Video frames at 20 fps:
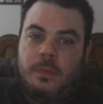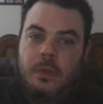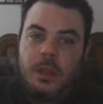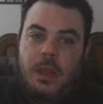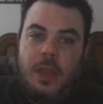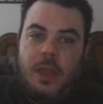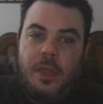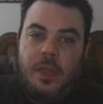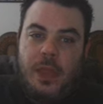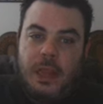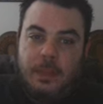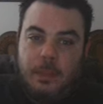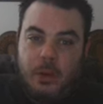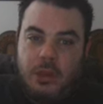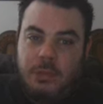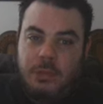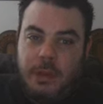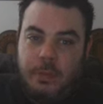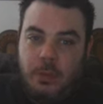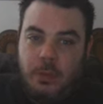I think
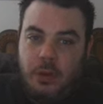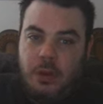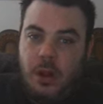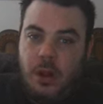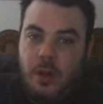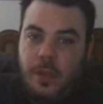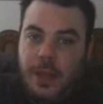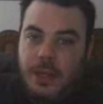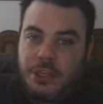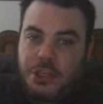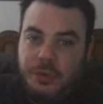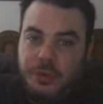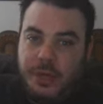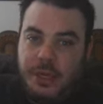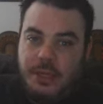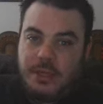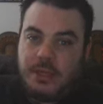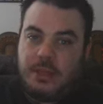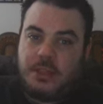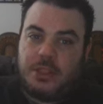most people would call that
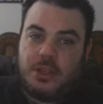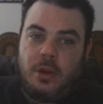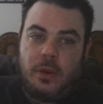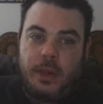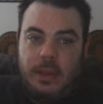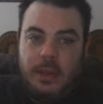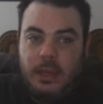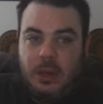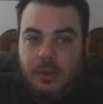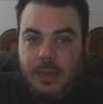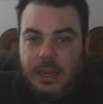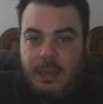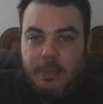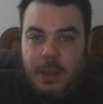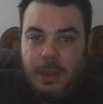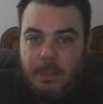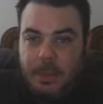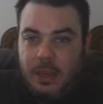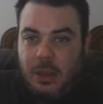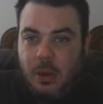treason. So, he
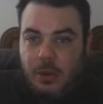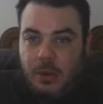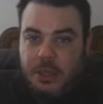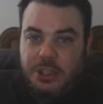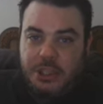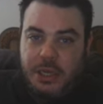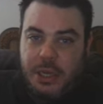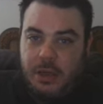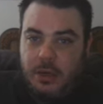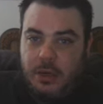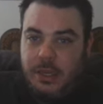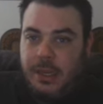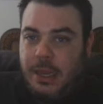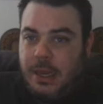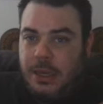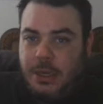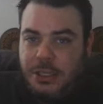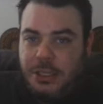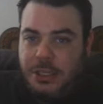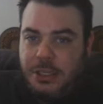might be going to jail. And
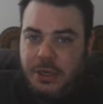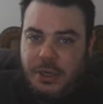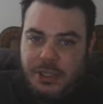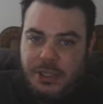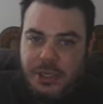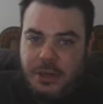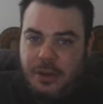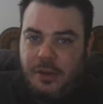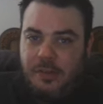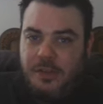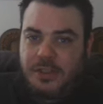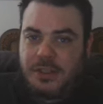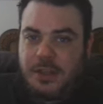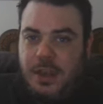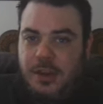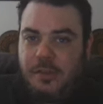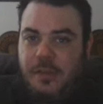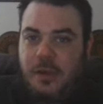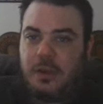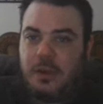again, Jerry
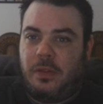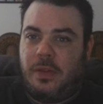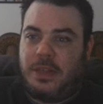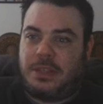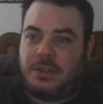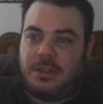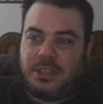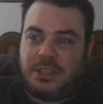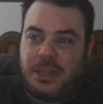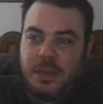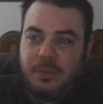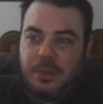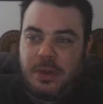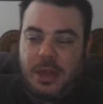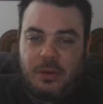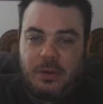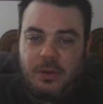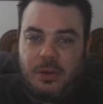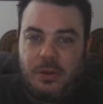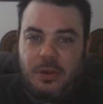Seinfeld, unless there's something
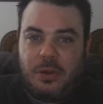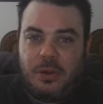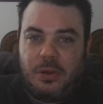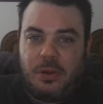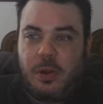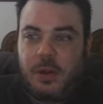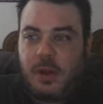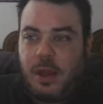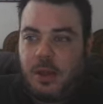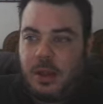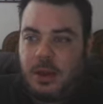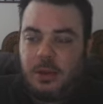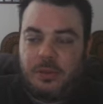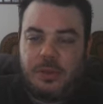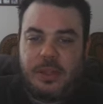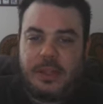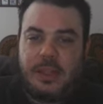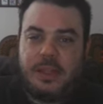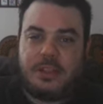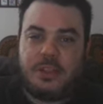I don't know going on, I don't
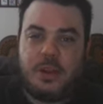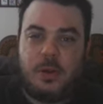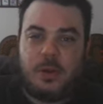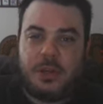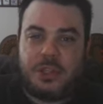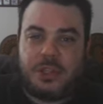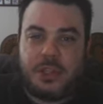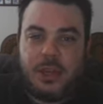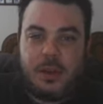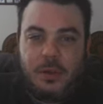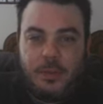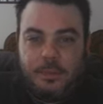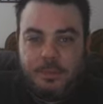think he's going to jail.